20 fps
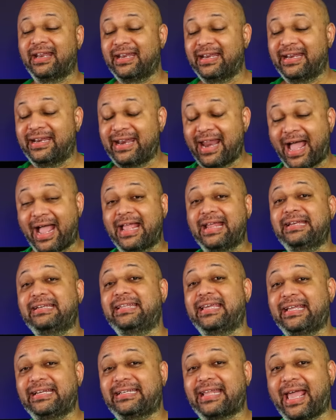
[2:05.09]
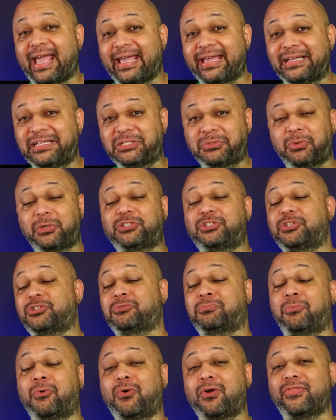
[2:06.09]
ninety days, which
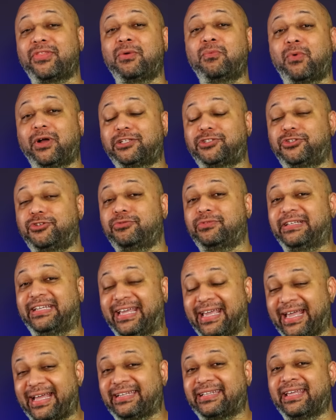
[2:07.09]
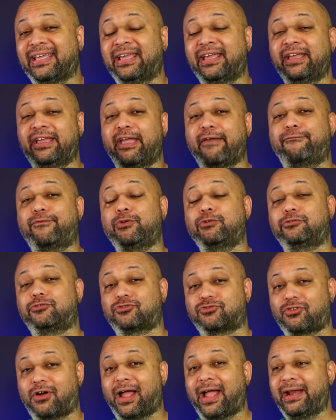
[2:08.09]
is more than what you get if you
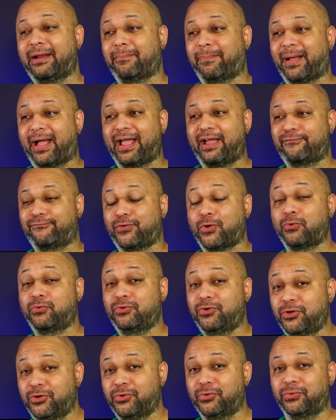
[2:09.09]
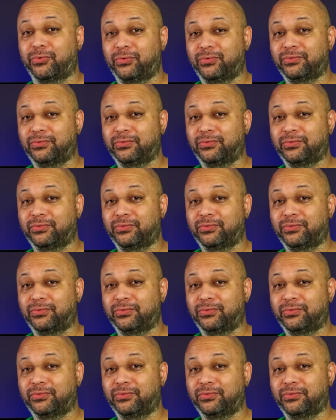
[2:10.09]
try to buy a phone new.